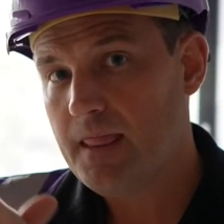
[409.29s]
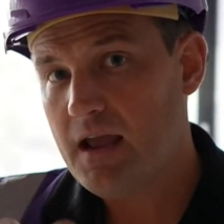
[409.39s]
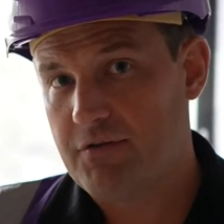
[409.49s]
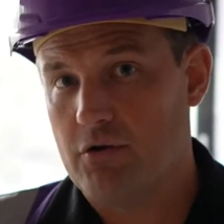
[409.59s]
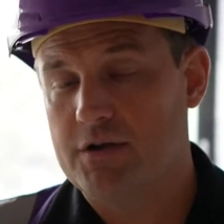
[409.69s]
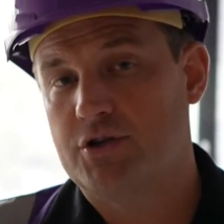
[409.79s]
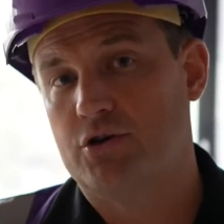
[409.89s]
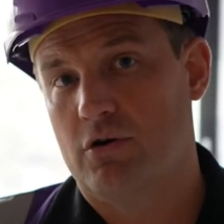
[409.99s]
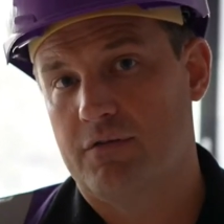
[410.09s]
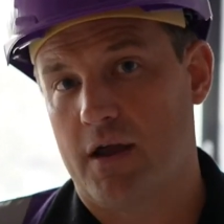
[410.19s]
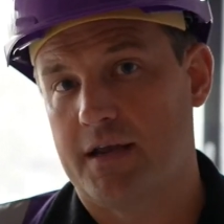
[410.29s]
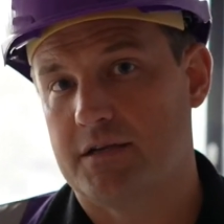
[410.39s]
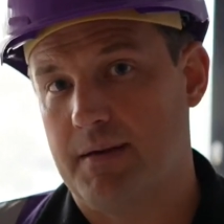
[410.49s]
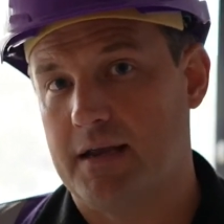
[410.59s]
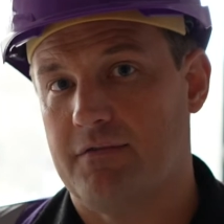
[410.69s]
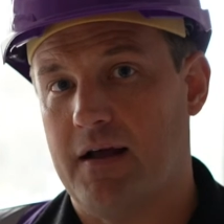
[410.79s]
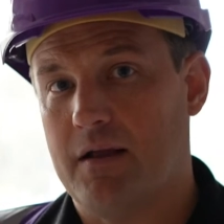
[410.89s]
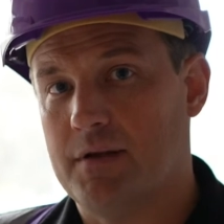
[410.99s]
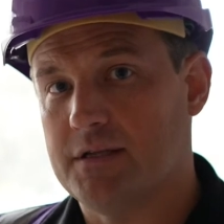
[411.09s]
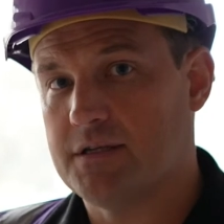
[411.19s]
if you're unsure of going into bigger
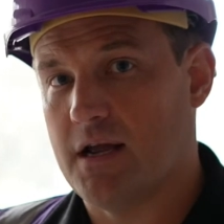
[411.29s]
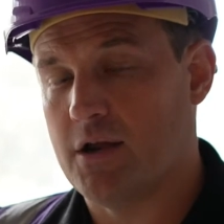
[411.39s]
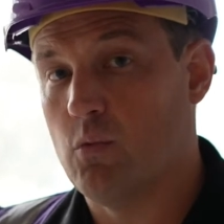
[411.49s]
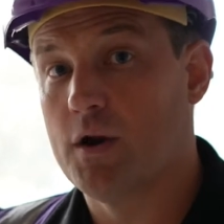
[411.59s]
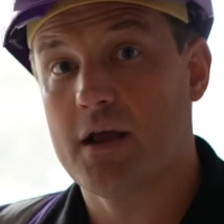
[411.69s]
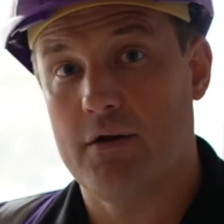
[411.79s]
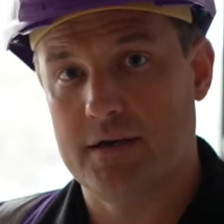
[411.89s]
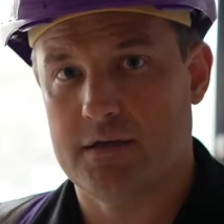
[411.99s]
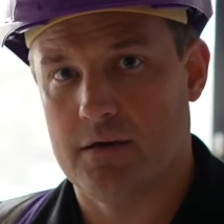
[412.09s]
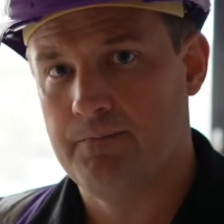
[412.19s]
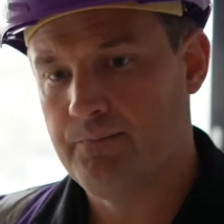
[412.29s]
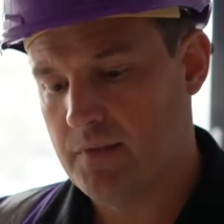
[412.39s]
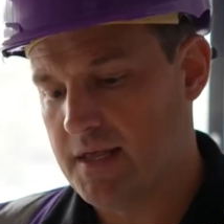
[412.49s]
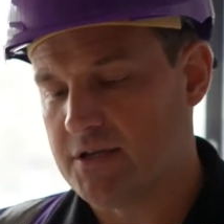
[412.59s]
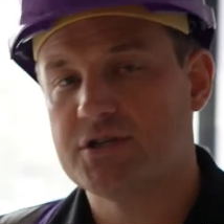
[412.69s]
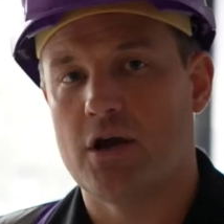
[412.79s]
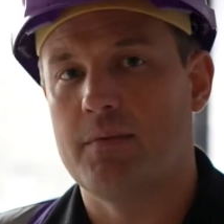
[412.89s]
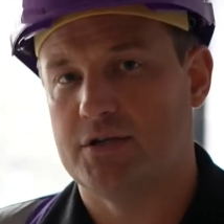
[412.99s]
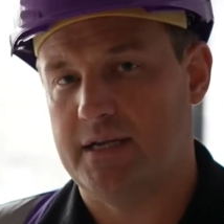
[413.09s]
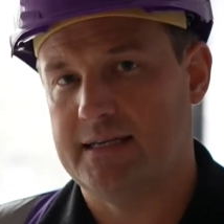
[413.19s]
developments and you want to go into them, there's so
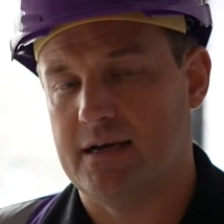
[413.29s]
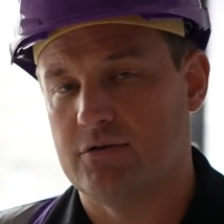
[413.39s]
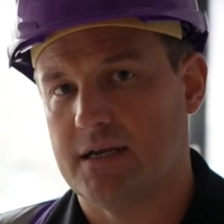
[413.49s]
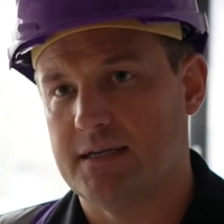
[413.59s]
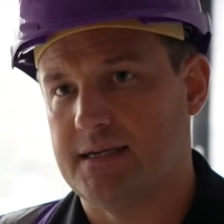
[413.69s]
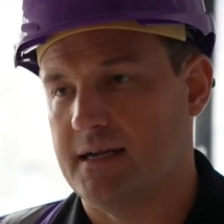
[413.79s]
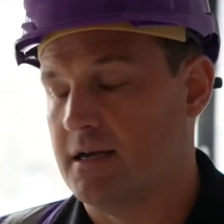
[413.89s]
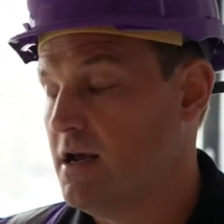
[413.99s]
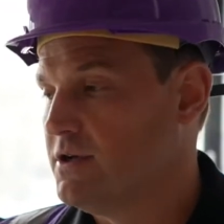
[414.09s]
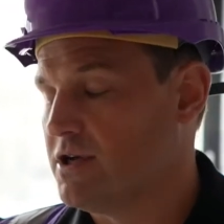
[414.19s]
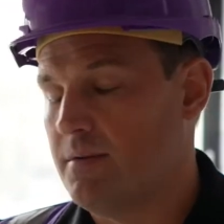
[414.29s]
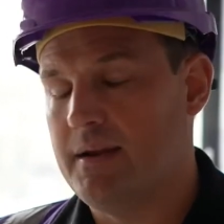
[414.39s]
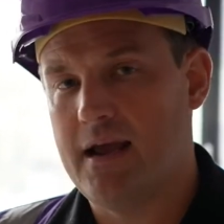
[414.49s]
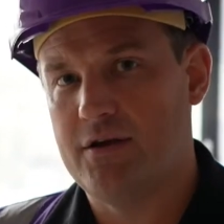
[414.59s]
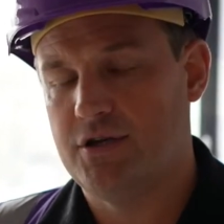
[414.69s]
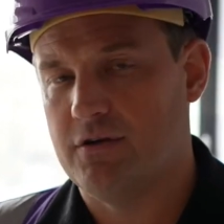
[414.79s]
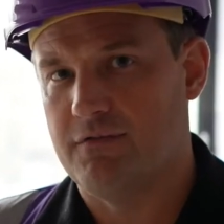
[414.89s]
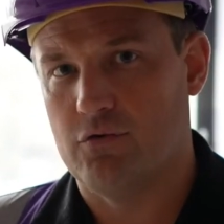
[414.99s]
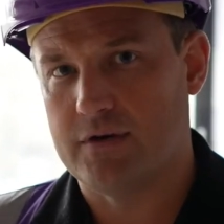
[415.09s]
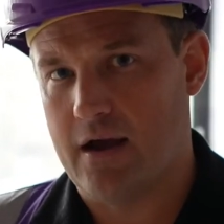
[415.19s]
much detail to consider. So many areas you can
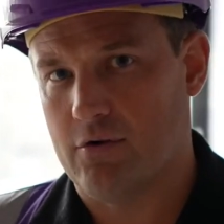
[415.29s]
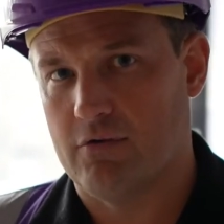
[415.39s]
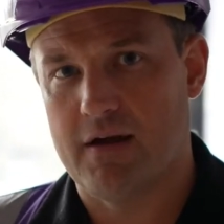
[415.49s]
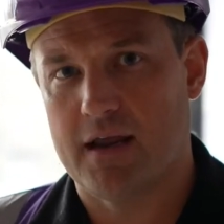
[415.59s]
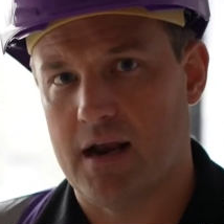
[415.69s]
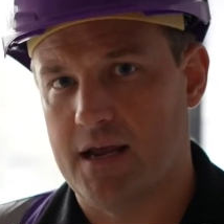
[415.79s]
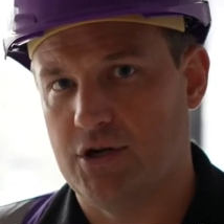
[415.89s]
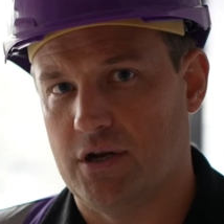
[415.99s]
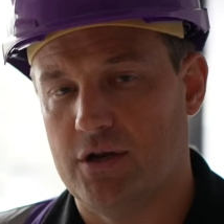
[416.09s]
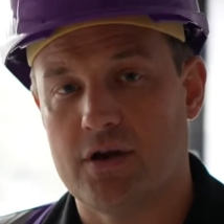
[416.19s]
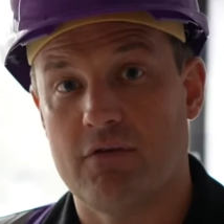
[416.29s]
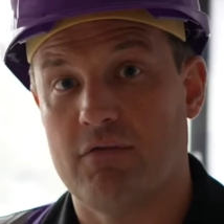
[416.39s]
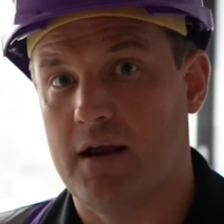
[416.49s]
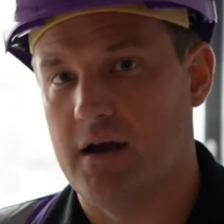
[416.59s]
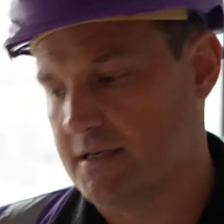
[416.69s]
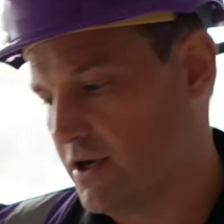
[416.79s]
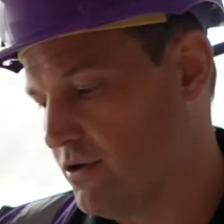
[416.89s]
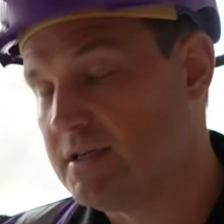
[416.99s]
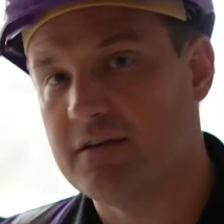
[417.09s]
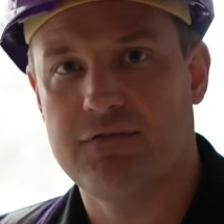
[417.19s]
fall down on regulation. You don't realize
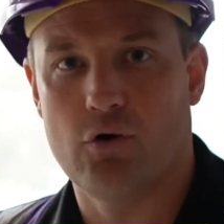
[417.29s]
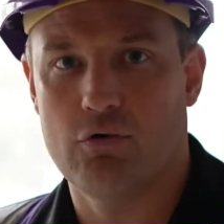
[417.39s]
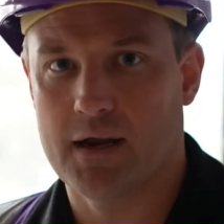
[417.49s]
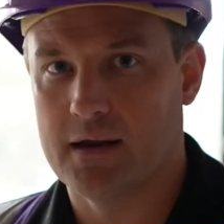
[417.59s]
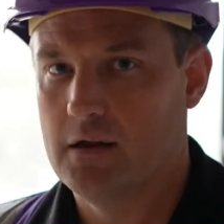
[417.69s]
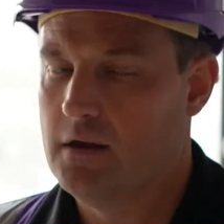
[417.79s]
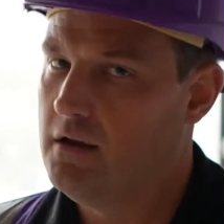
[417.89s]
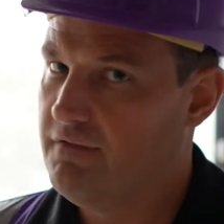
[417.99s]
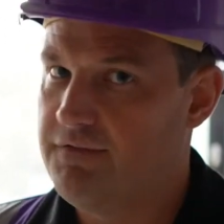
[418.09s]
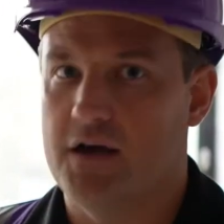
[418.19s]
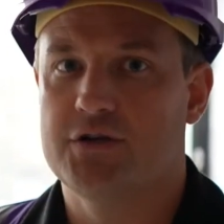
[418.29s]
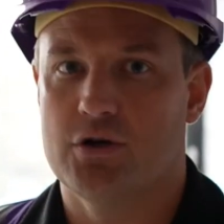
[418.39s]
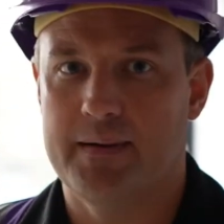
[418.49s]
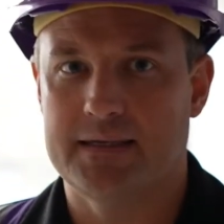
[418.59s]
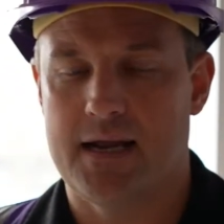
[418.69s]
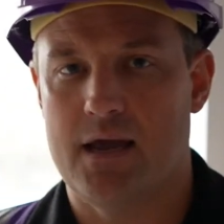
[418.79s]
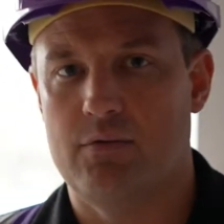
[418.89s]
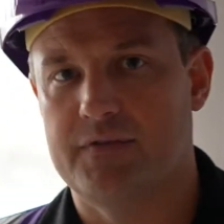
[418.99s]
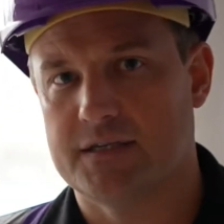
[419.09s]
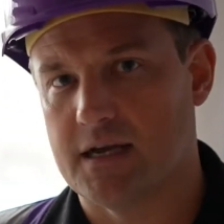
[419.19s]
acoustic flooring, fire stopping today,
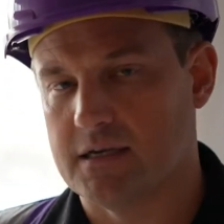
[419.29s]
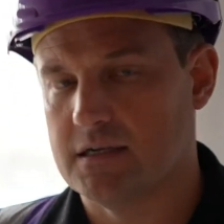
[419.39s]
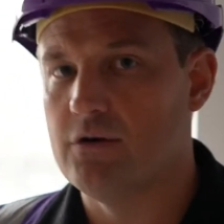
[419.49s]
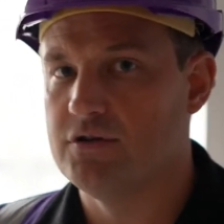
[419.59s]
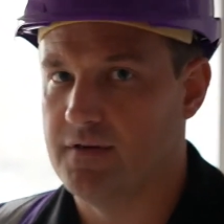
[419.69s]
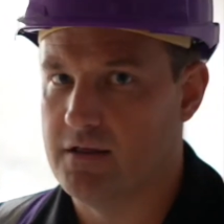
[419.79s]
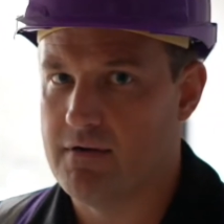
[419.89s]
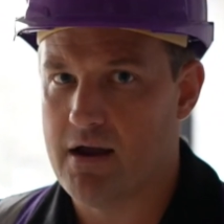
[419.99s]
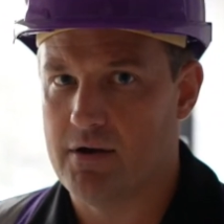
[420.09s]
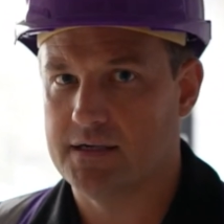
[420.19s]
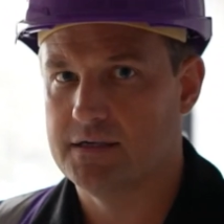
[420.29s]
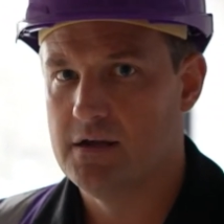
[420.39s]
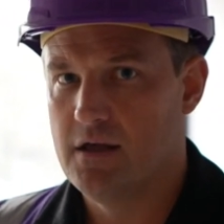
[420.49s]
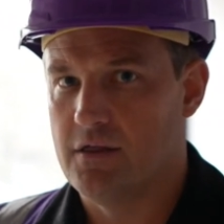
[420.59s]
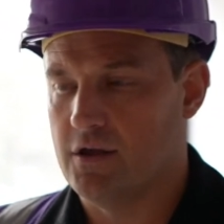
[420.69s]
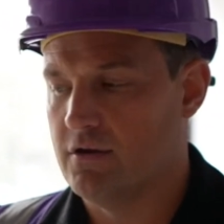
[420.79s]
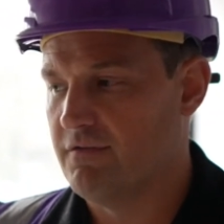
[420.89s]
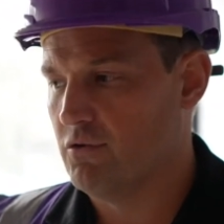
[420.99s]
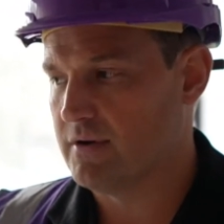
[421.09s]
we've discussed loads of other areas that you can fall